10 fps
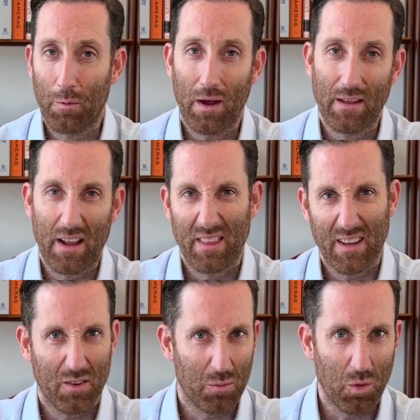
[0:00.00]
a way that I
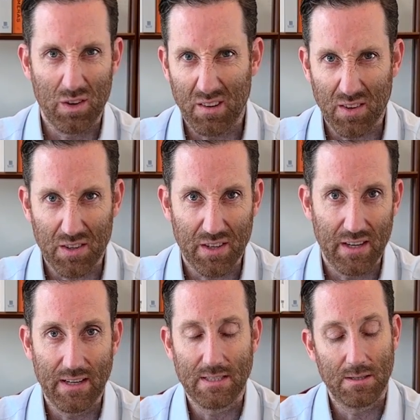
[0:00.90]
think is more difficult than
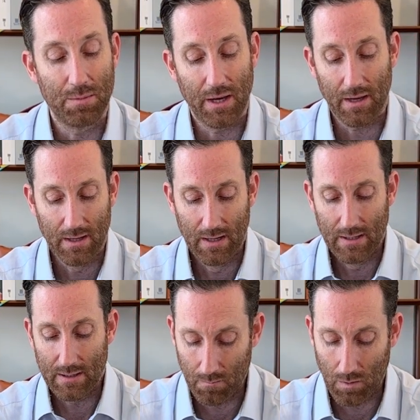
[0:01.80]
it needs to be.
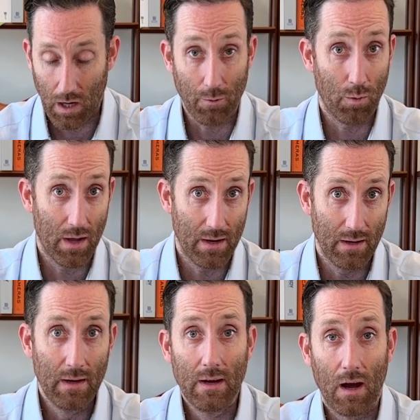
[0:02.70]
On Reddit,
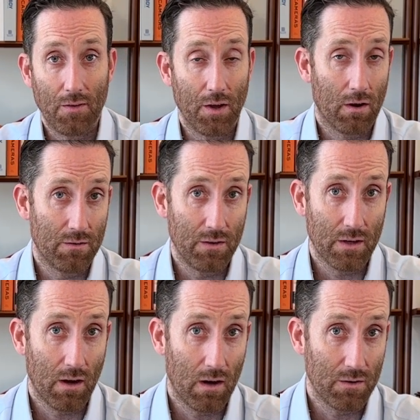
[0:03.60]
on the
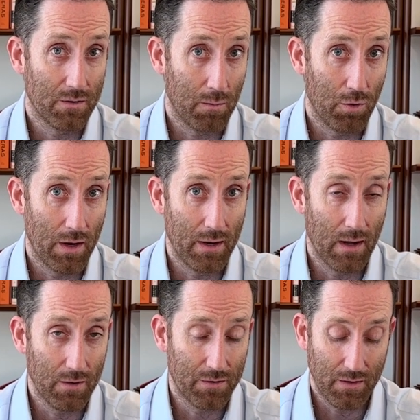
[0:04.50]
RC car subreddit,
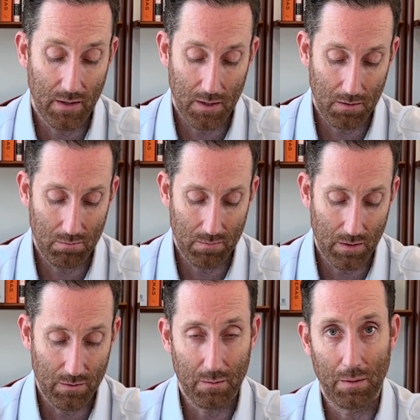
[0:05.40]
I'll see
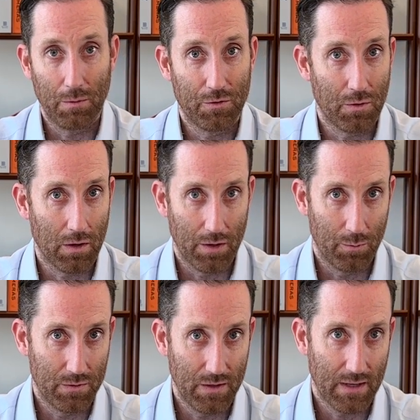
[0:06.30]
some people struggling
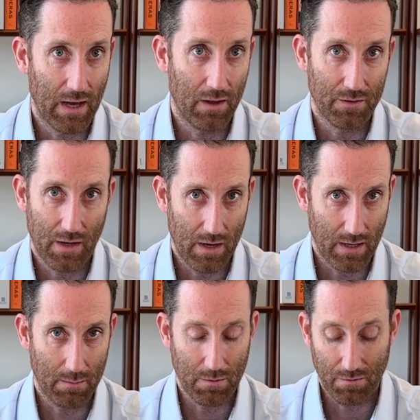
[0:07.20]
with decals and how to
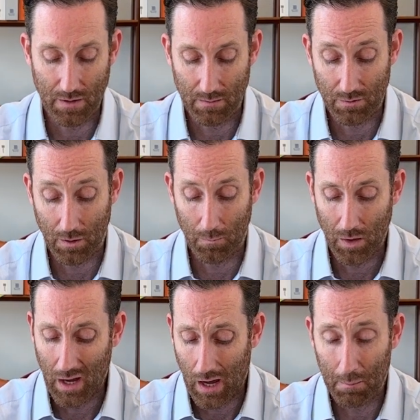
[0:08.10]
get them to fit. So
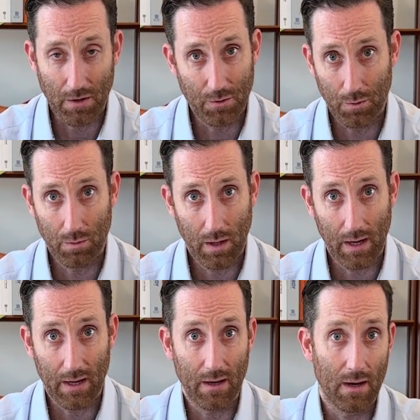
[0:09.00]
I might do
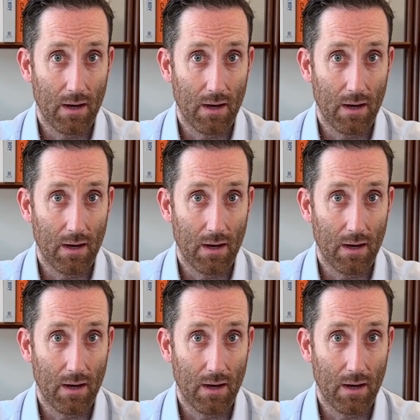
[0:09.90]
a